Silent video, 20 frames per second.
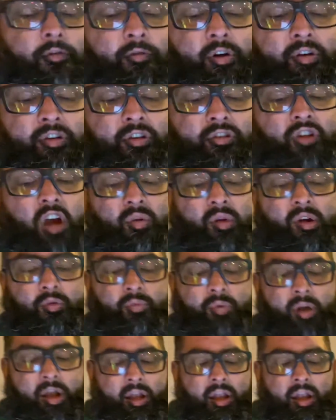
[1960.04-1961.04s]
for us. It's already
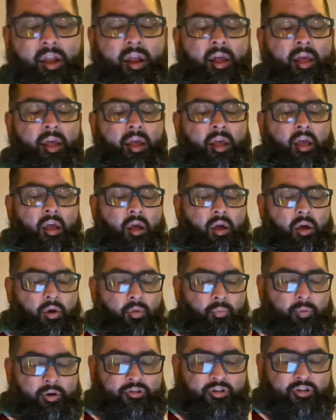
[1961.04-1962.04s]
written,
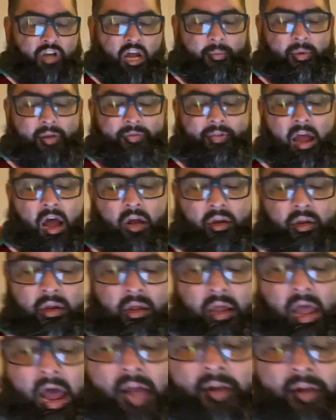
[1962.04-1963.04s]
which cometh down
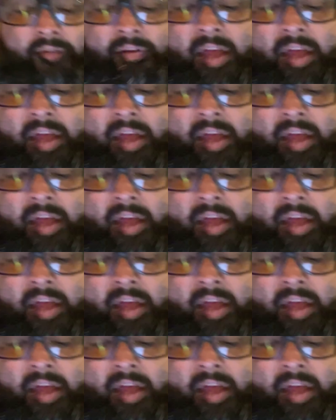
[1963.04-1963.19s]
out of